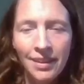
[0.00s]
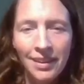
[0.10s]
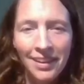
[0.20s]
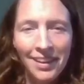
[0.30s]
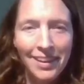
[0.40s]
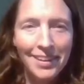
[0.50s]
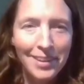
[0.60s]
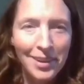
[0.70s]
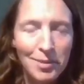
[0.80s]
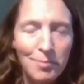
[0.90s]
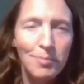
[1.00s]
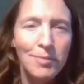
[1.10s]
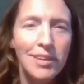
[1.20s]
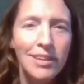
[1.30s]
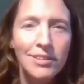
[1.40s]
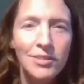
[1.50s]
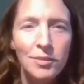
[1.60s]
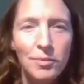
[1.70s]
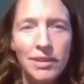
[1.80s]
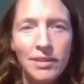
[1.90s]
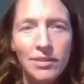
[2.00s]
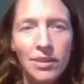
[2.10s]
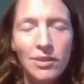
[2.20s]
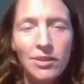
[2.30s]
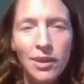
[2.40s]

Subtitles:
Hi, I'm Dr. Samantha Lawler.